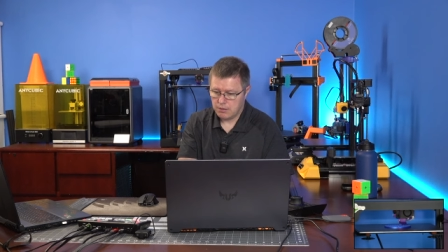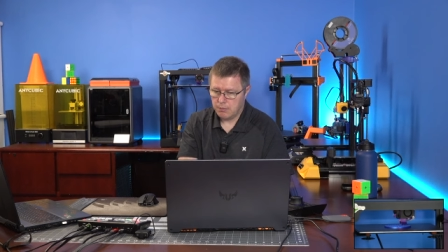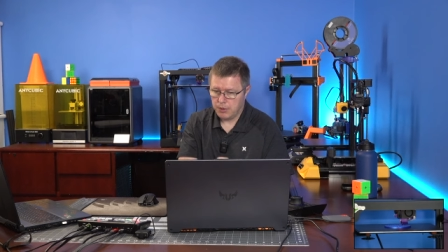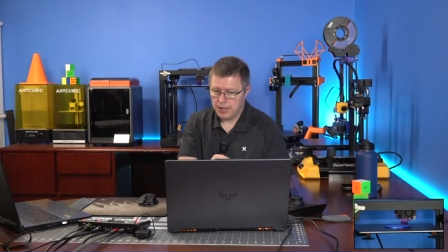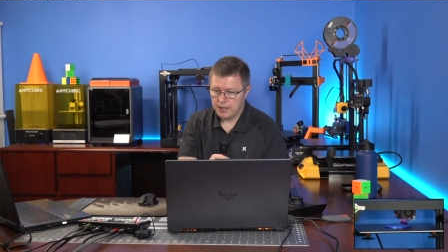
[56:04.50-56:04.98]

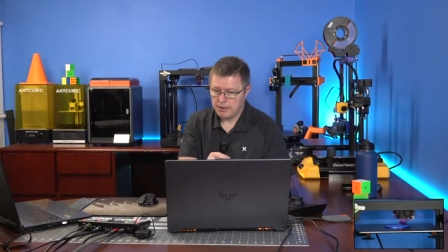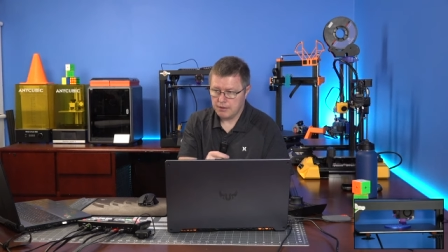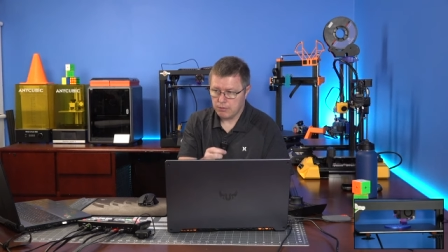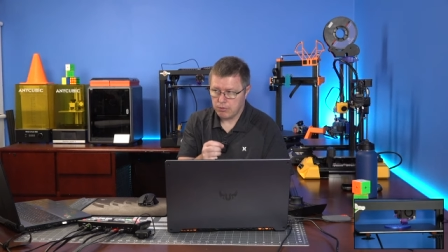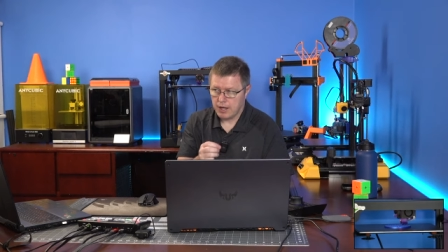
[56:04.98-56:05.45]
but
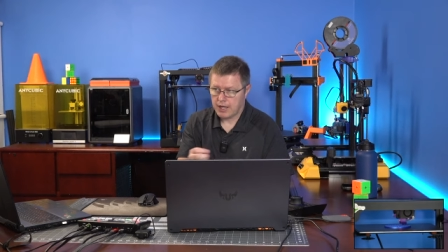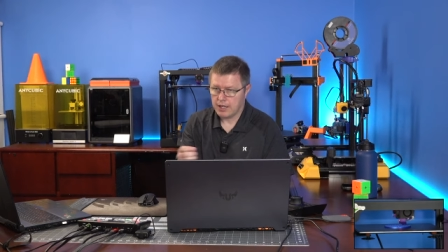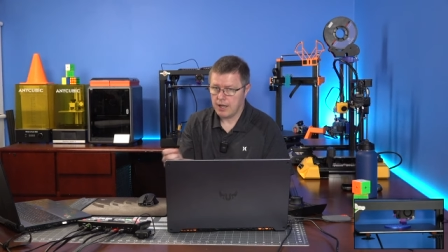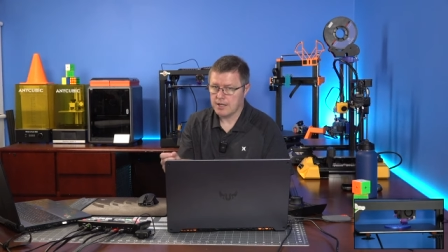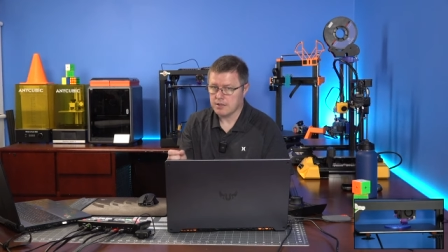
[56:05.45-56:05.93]

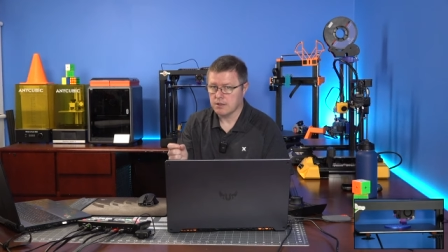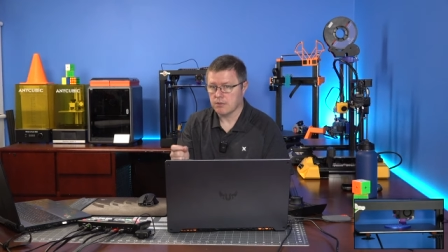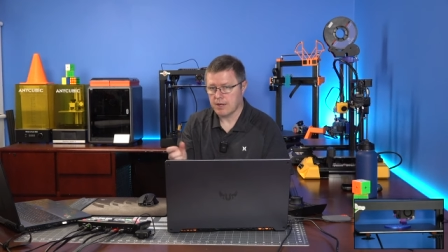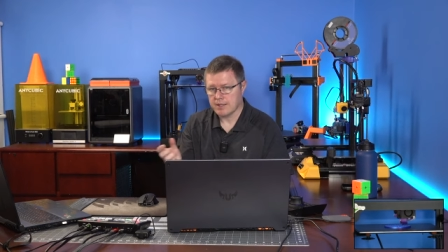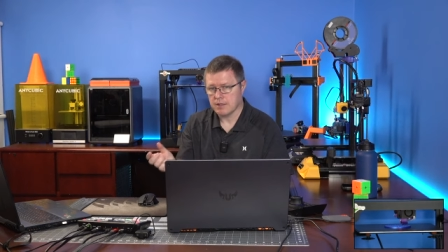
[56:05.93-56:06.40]
recognizing the
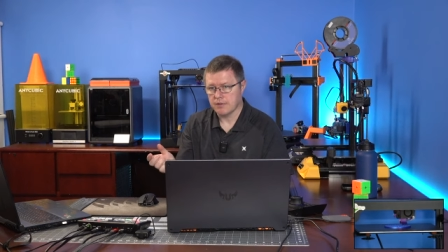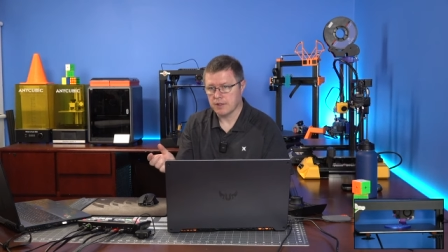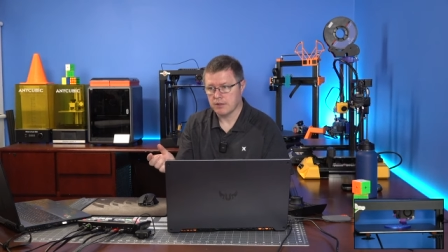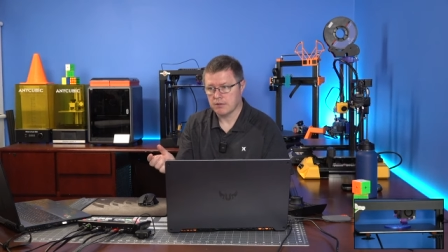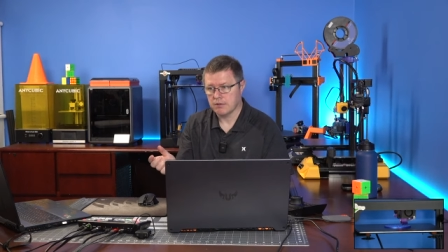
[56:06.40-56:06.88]
rest of it.
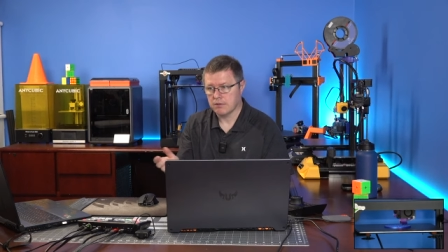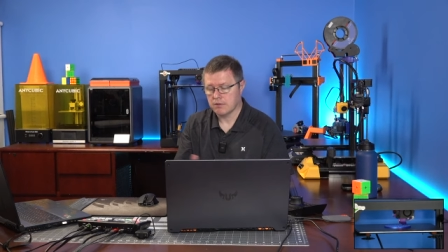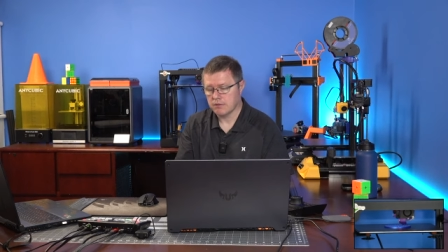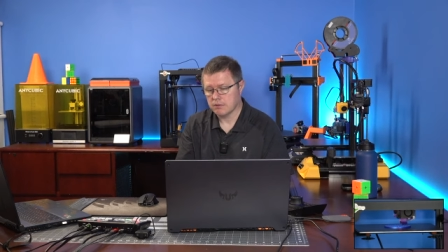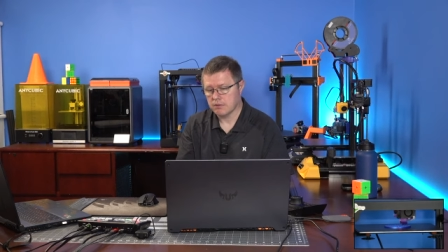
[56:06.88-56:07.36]

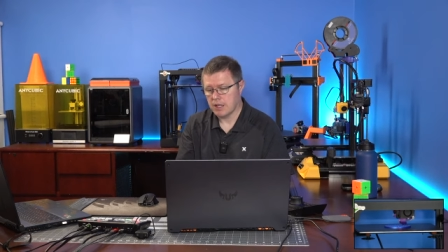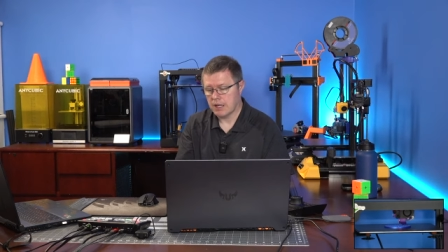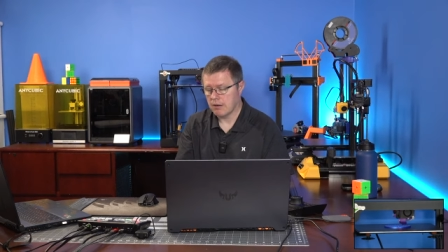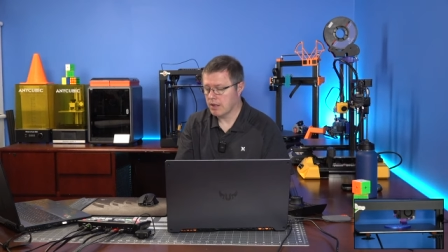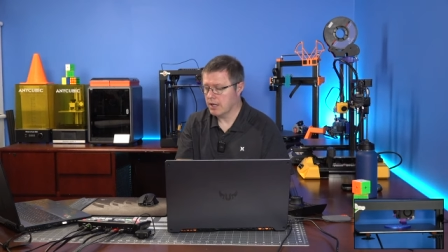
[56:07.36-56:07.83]
I
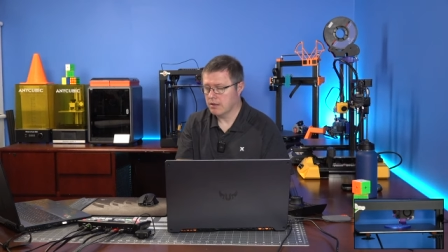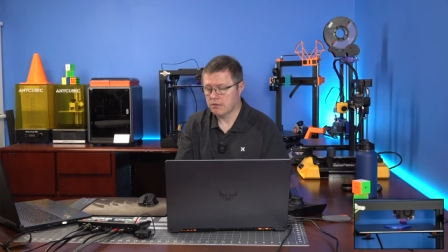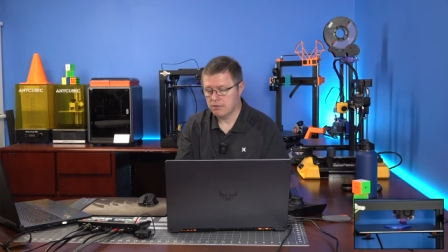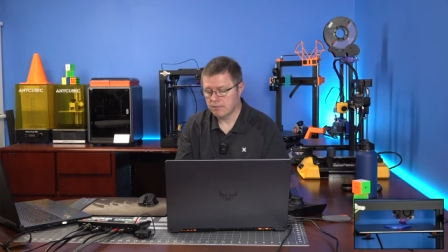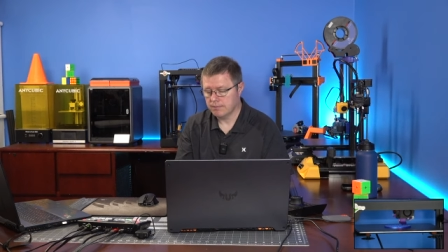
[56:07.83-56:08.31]
don't get it.
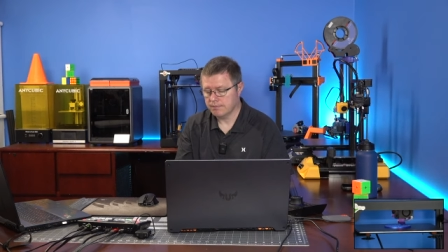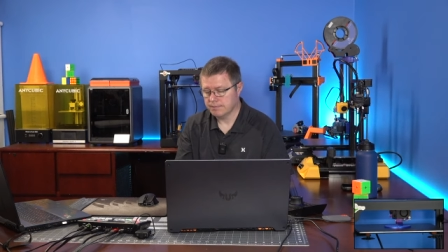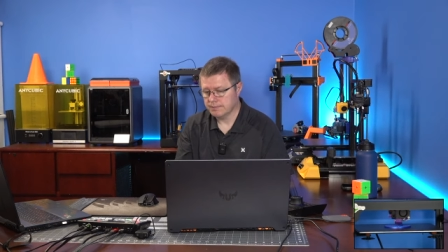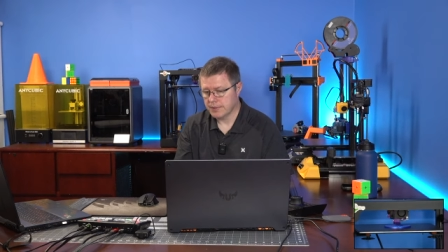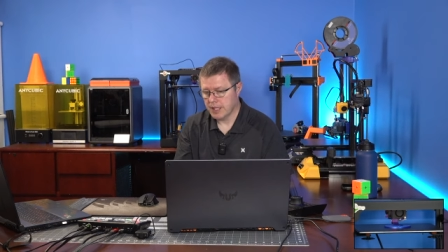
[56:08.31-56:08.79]

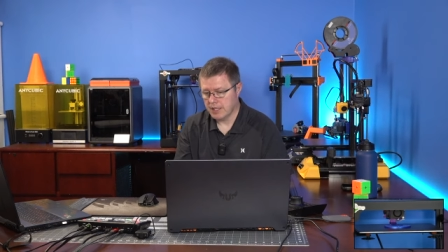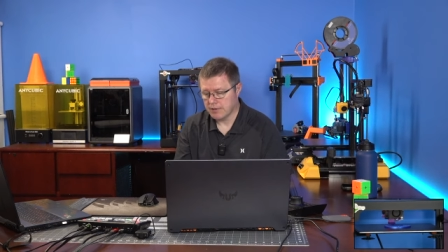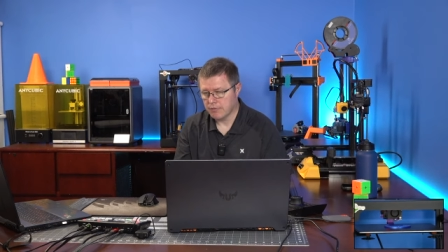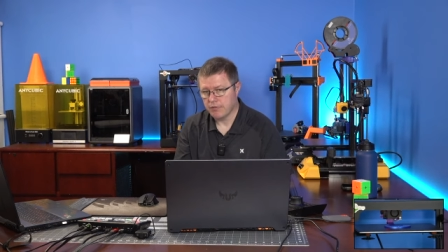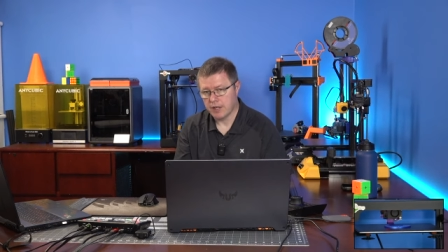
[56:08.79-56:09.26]
It's
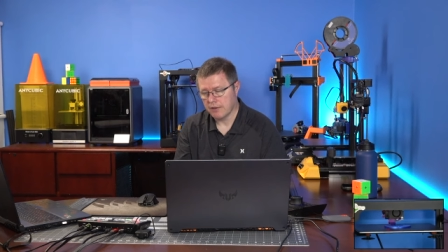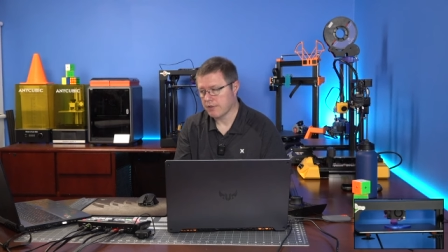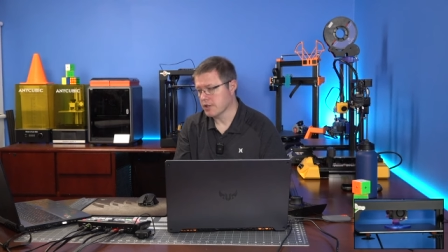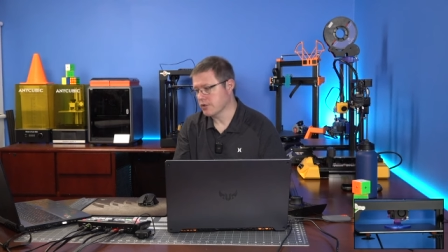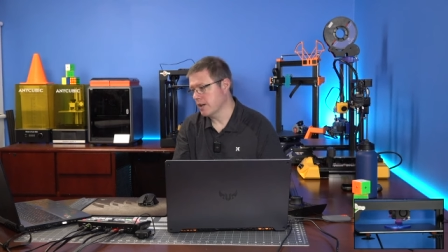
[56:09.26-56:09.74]
very
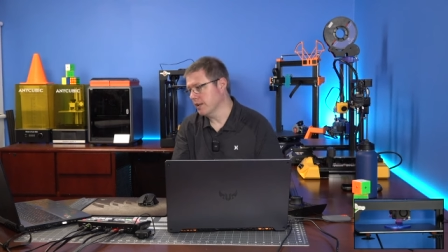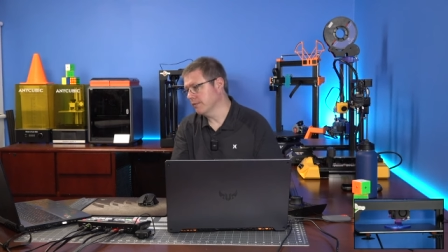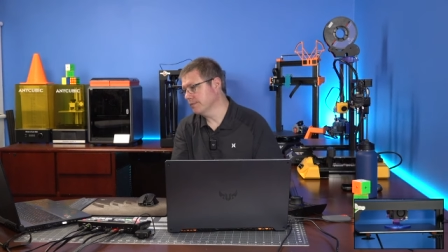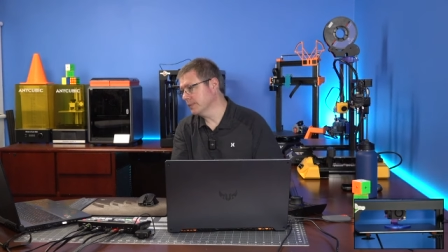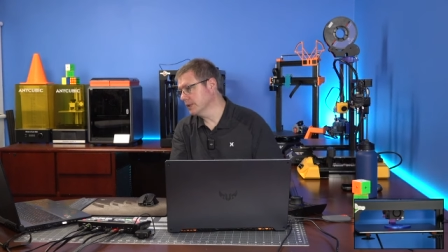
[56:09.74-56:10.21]
frustrating.
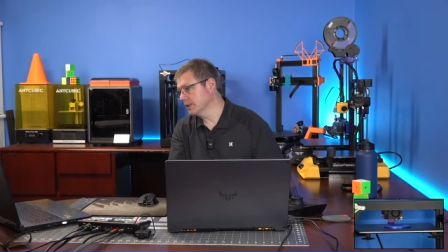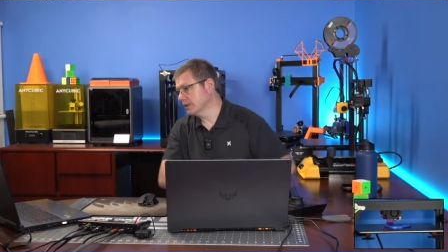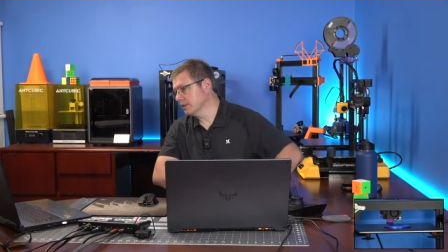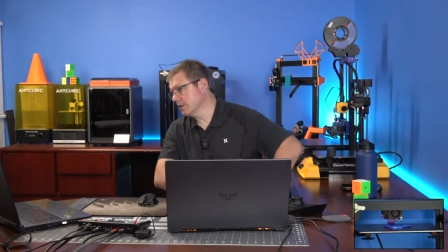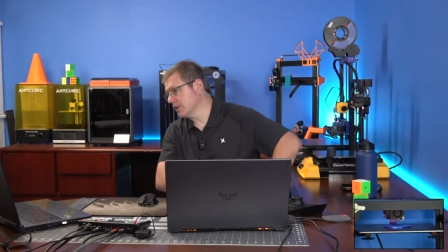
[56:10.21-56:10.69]

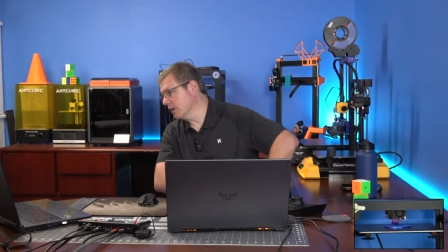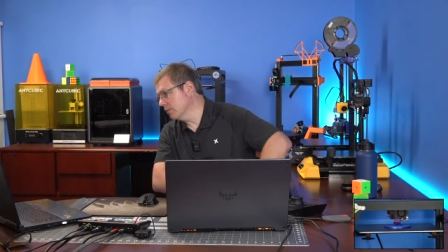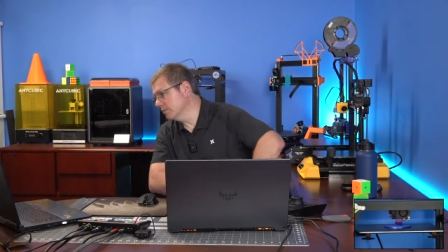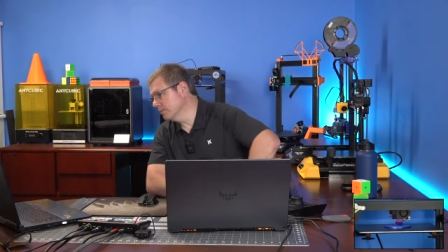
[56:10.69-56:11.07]
So,